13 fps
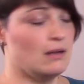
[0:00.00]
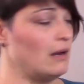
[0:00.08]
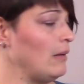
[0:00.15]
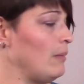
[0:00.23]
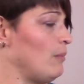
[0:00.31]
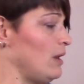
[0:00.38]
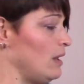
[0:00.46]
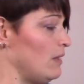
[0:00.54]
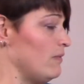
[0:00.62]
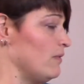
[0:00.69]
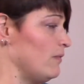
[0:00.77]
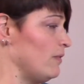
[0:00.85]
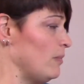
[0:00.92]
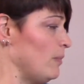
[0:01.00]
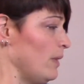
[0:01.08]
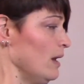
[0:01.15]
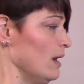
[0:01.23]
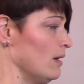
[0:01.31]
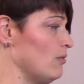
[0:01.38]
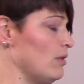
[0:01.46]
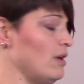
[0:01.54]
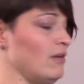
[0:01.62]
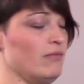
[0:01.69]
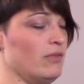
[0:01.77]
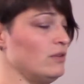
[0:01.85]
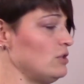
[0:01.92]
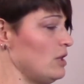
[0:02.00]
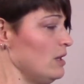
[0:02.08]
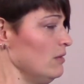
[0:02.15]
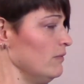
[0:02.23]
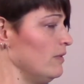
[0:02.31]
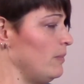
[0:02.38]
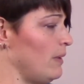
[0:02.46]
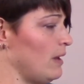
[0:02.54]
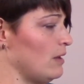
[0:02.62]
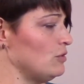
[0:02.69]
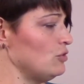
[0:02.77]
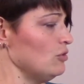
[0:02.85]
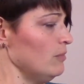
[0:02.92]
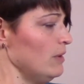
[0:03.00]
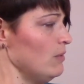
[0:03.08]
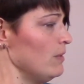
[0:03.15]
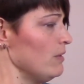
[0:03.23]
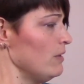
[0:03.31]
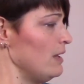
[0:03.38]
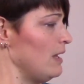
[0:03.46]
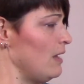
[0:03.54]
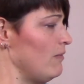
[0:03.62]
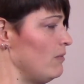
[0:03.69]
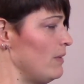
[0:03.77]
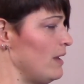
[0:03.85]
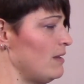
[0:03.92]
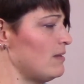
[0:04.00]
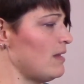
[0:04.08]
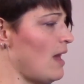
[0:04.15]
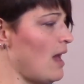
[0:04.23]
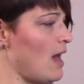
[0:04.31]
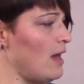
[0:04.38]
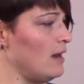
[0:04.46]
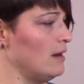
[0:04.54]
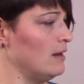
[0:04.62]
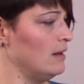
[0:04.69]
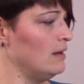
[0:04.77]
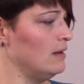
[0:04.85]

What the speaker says: And I might even flip back, or have the child flip back and show me where he gave away his hat.